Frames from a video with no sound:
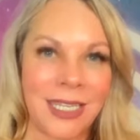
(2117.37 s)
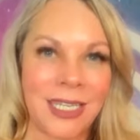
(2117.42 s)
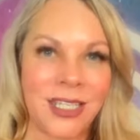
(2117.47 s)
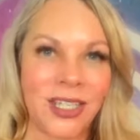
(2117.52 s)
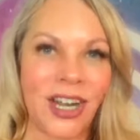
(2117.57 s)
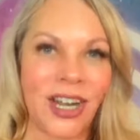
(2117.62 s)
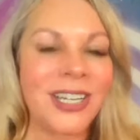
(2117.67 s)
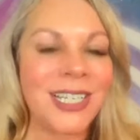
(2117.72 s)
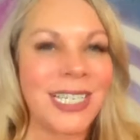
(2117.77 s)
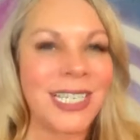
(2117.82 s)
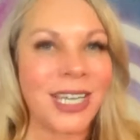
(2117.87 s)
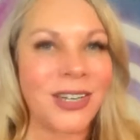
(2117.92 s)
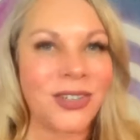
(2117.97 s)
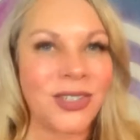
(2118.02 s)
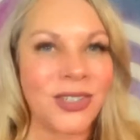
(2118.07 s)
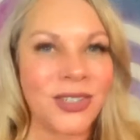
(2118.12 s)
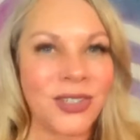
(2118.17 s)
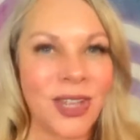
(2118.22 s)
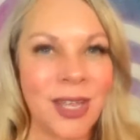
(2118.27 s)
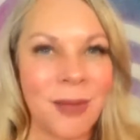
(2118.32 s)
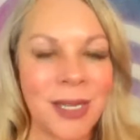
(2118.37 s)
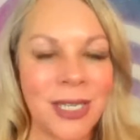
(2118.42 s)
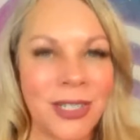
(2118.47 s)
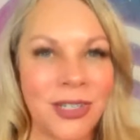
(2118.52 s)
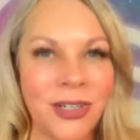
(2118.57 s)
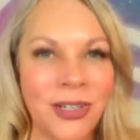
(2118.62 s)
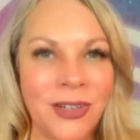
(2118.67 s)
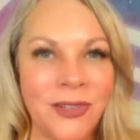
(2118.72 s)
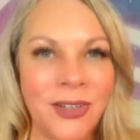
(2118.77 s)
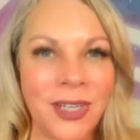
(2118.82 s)
start Sacred Soul Alignment
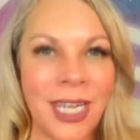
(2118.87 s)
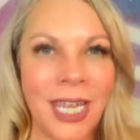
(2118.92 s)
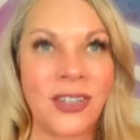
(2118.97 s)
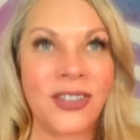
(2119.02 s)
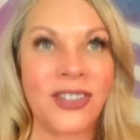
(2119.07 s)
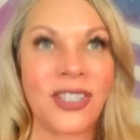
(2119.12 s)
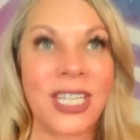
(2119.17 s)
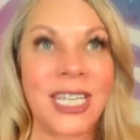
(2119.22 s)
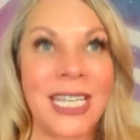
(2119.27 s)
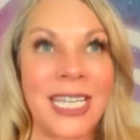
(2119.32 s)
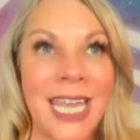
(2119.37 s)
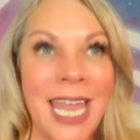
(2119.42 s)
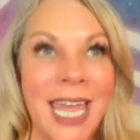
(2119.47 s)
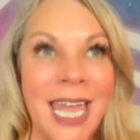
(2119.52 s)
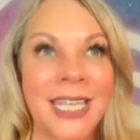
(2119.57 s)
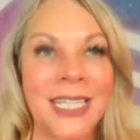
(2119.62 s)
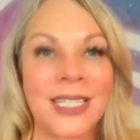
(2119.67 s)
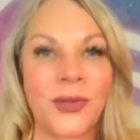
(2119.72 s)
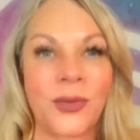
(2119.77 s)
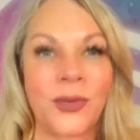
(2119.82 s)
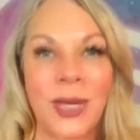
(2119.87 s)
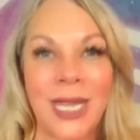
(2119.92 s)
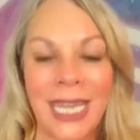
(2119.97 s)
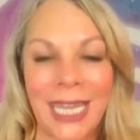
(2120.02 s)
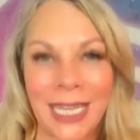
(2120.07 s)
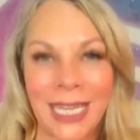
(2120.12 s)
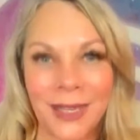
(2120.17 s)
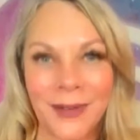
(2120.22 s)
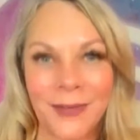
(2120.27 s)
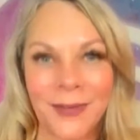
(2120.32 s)
certification next
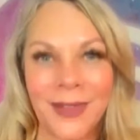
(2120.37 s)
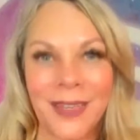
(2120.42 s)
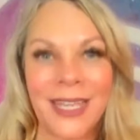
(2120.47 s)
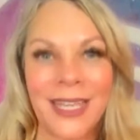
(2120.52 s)
week,